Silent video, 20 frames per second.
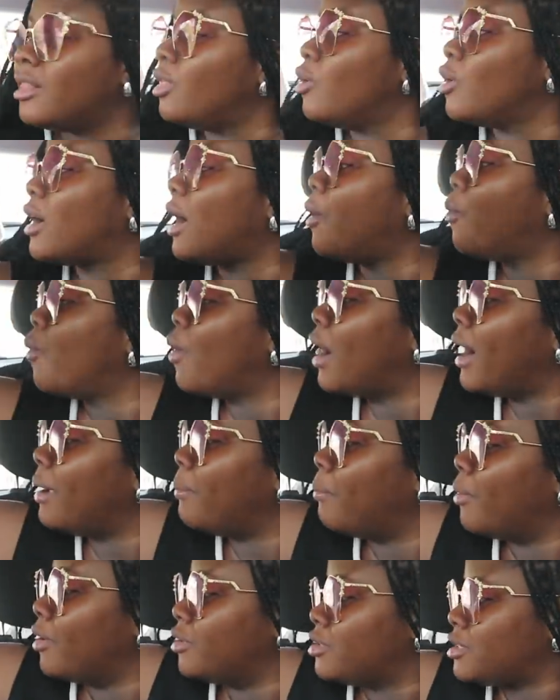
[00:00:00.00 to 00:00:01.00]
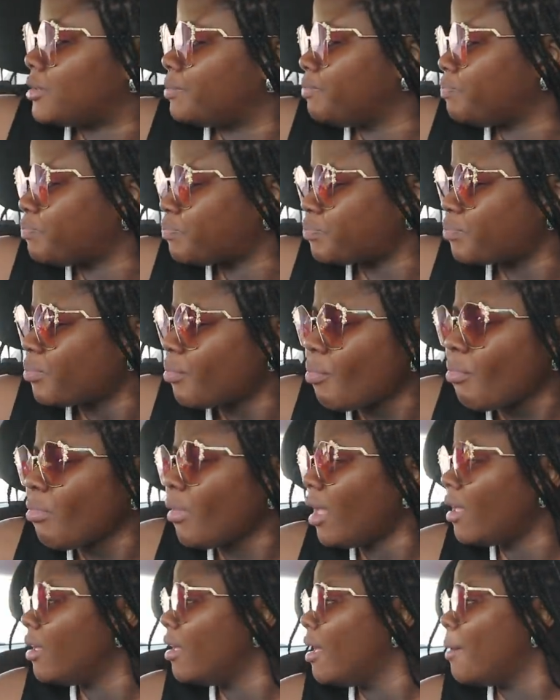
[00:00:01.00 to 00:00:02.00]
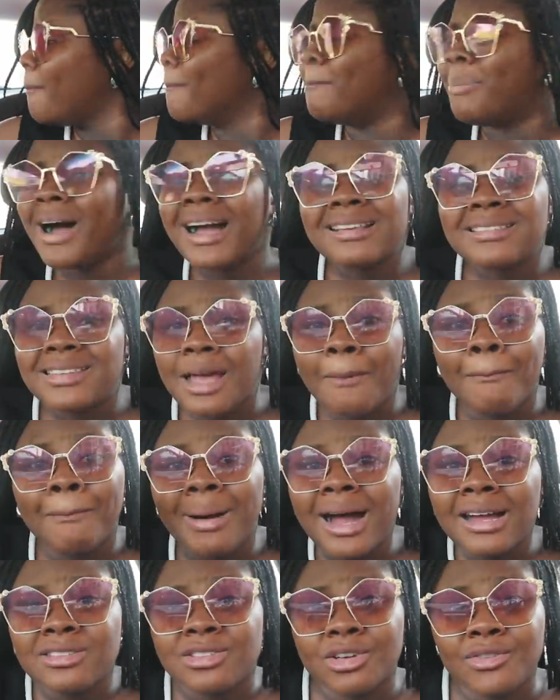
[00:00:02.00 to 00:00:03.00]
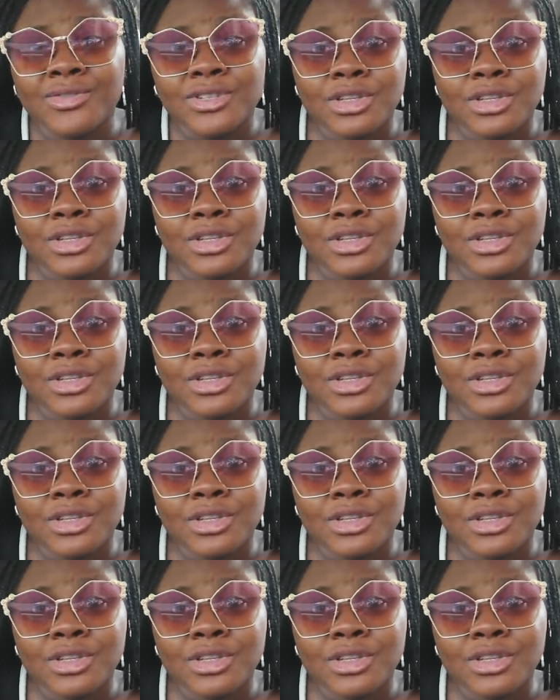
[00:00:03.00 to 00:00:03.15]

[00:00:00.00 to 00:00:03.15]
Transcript: Look at what I bought. Bags and bags of